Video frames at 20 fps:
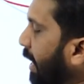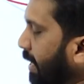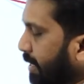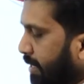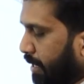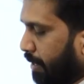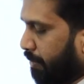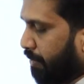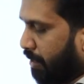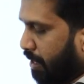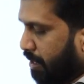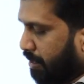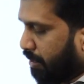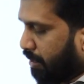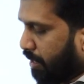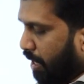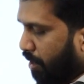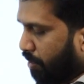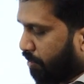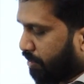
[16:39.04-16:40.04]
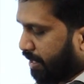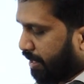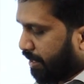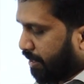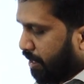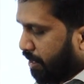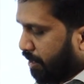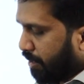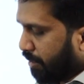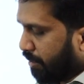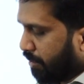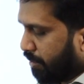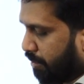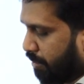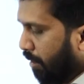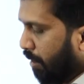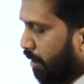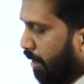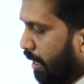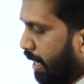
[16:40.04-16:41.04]
lakh seventeen thousand,
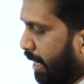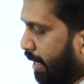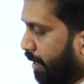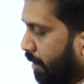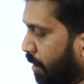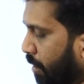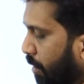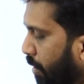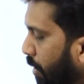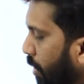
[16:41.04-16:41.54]
and